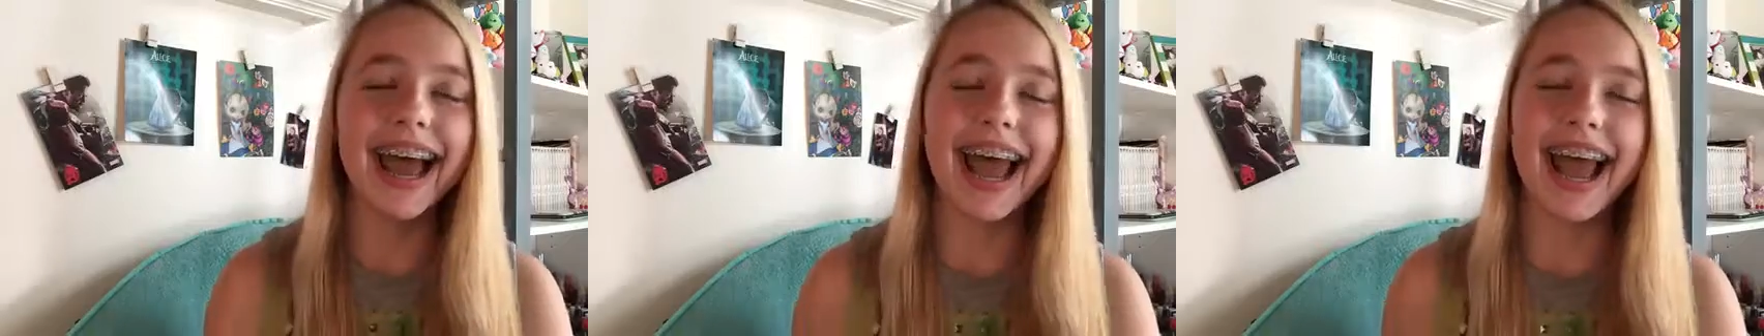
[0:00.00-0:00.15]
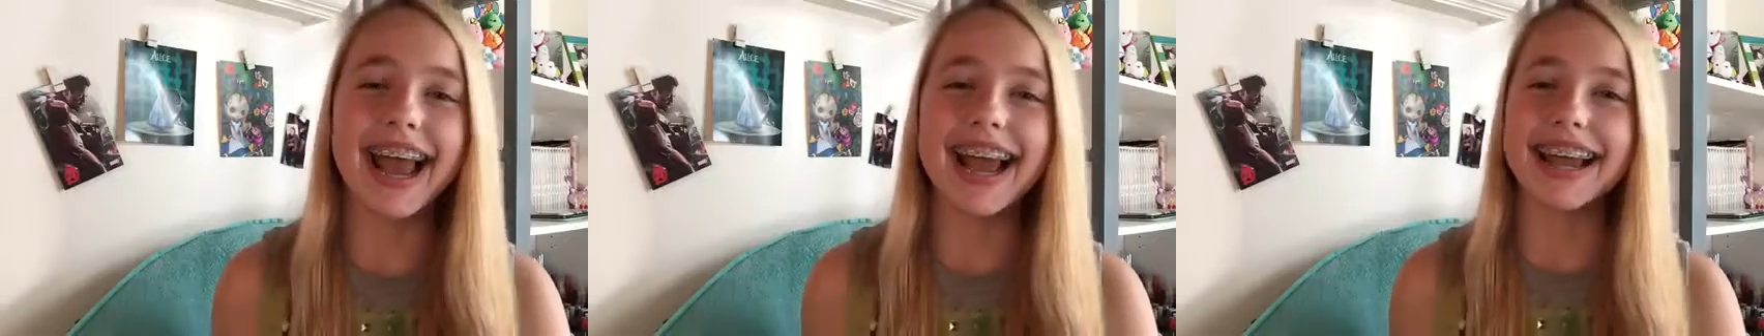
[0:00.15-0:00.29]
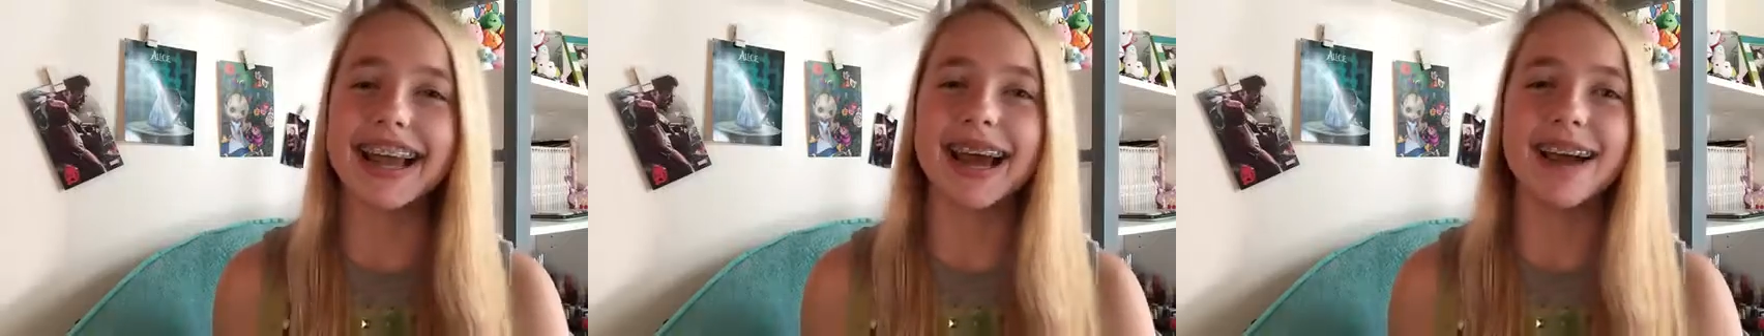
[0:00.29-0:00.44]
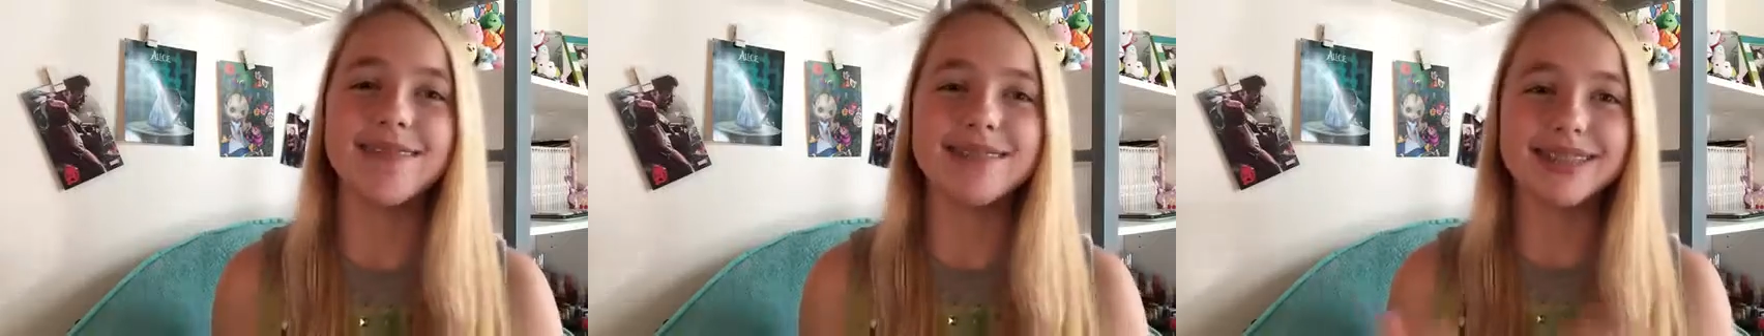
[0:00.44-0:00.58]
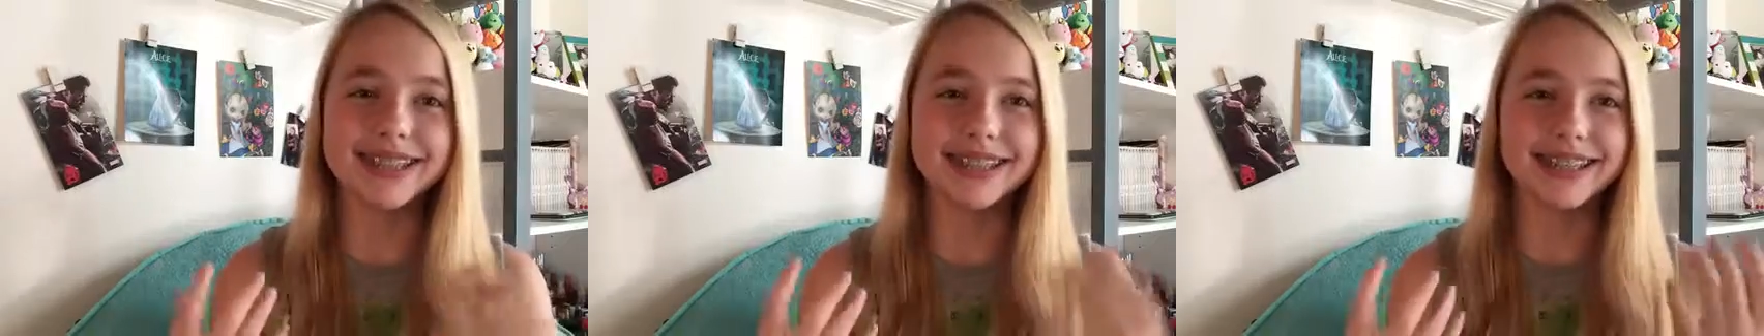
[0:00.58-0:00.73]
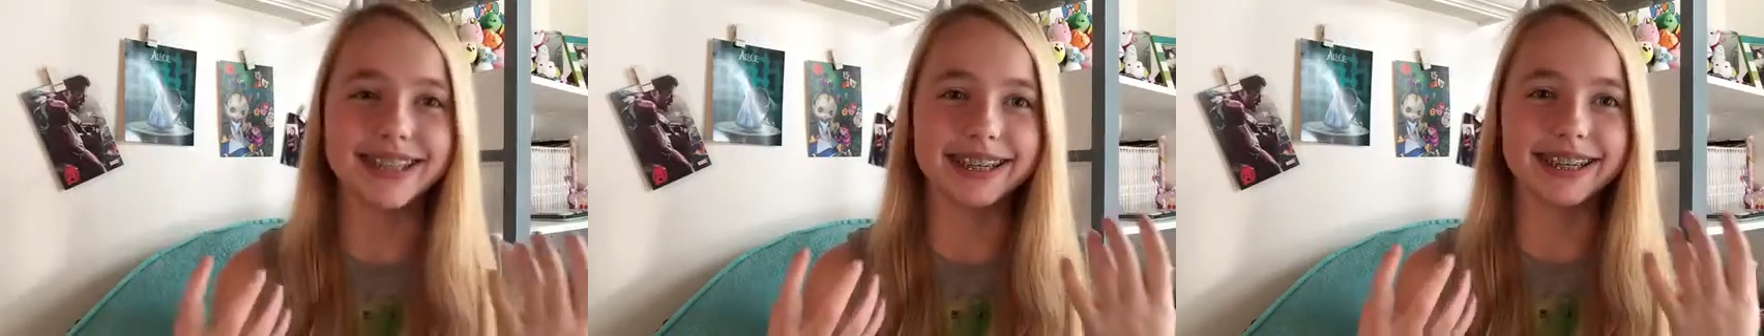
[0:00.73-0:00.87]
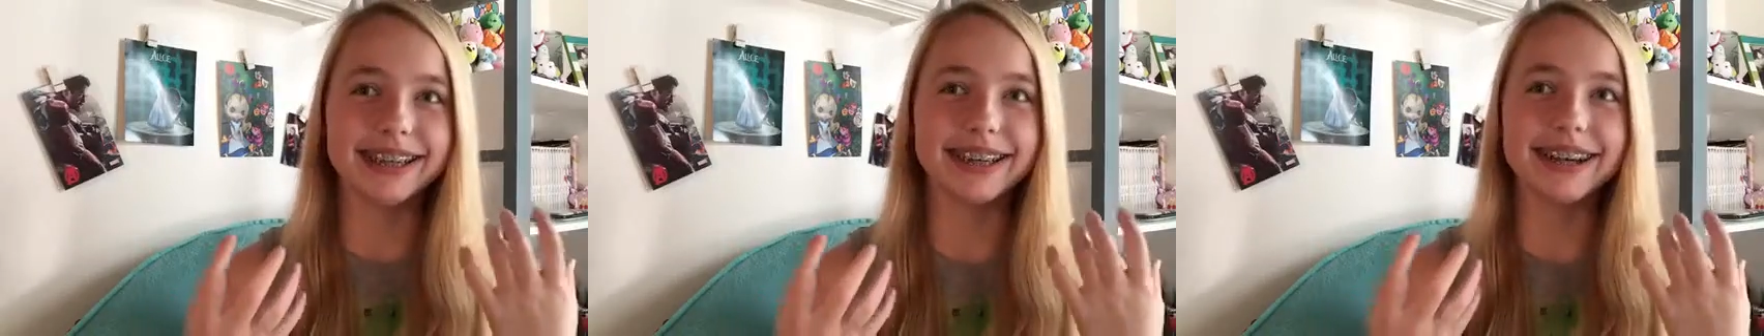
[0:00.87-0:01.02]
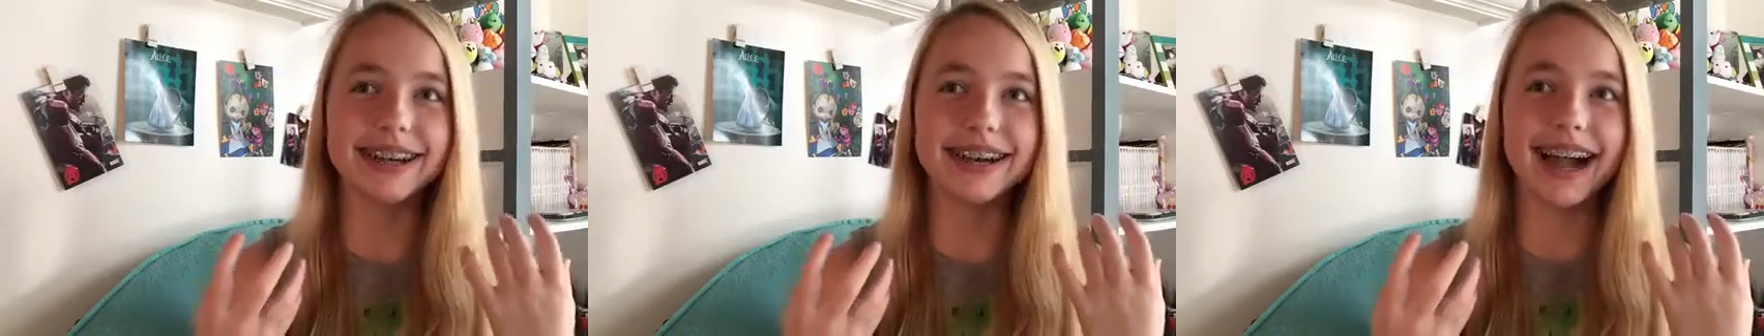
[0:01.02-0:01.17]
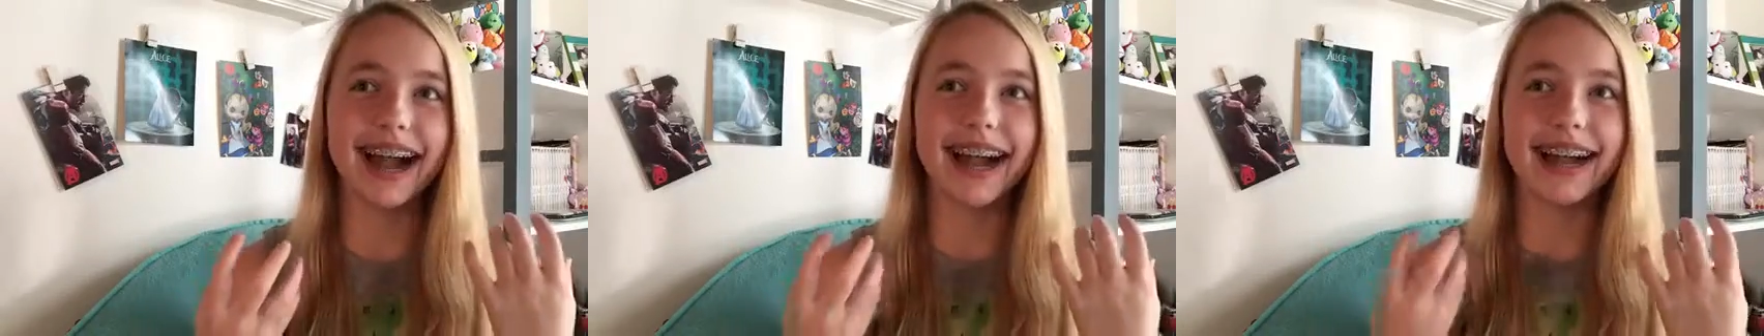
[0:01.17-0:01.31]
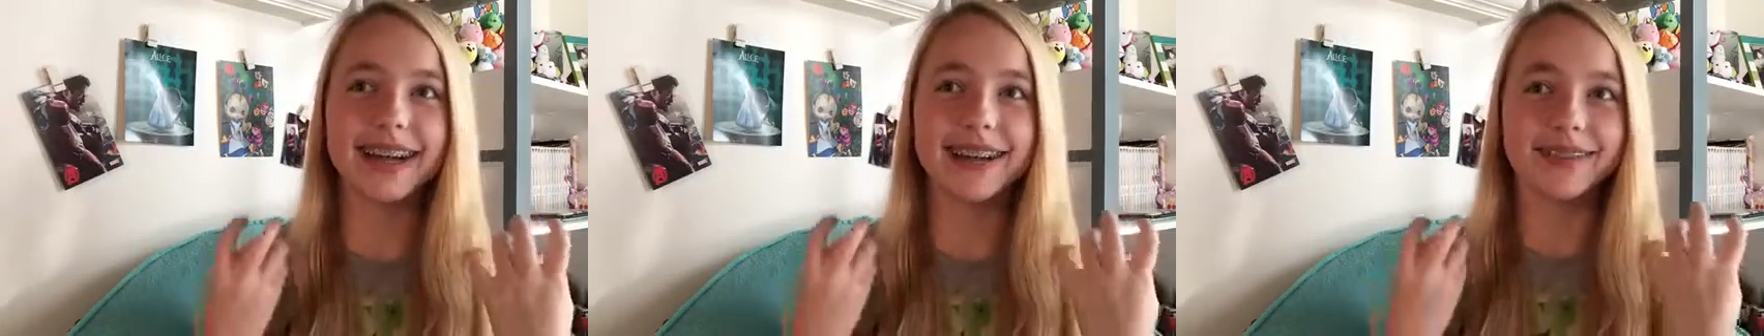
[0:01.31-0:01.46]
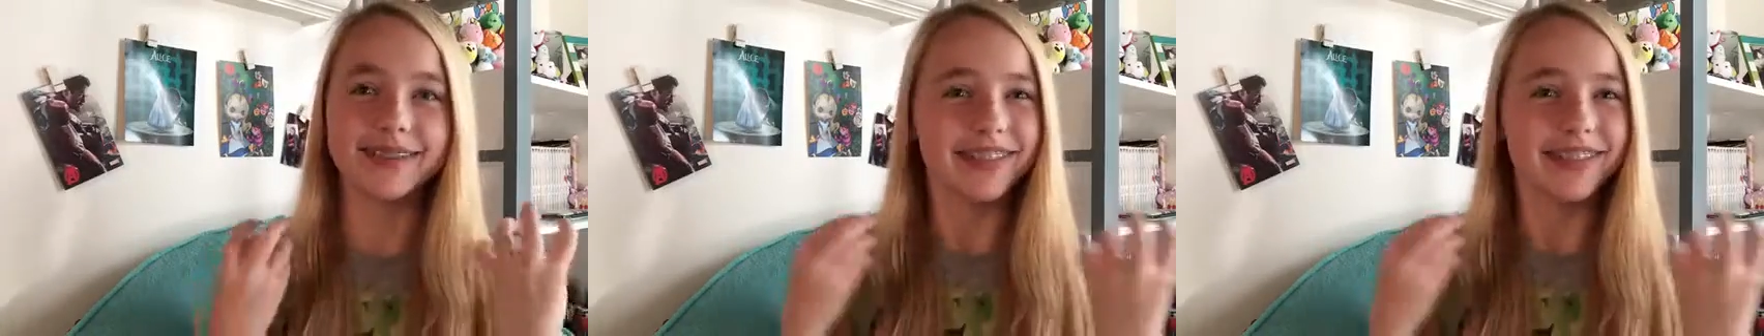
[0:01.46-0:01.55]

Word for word: and I'm still kind